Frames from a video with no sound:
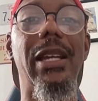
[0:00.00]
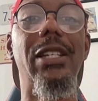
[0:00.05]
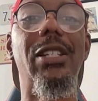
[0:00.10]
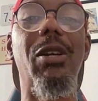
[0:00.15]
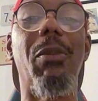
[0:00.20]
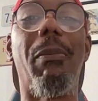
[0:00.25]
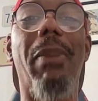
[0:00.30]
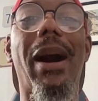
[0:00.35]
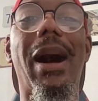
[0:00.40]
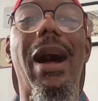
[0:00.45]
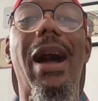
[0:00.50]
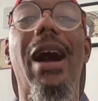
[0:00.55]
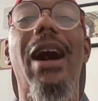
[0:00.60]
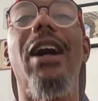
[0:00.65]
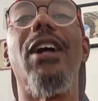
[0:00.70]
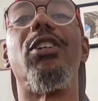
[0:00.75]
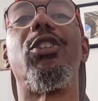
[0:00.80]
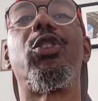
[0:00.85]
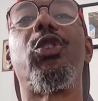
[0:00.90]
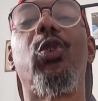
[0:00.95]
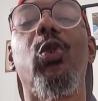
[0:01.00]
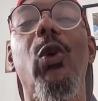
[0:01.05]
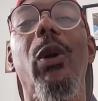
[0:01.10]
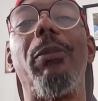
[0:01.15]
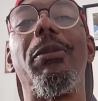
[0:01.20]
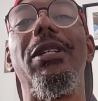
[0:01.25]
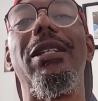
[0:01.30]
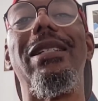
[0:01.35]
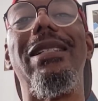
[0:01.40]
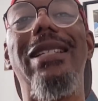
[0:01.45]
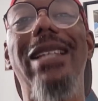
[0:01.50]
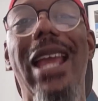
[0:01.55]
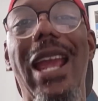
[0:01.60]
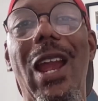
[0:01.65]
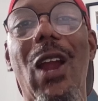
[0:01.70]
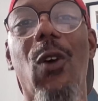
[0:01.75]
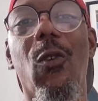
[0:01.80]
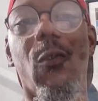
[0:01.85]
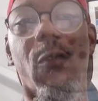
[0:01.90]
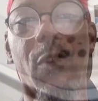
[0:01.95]
to buy a stripped
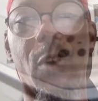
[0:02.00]
down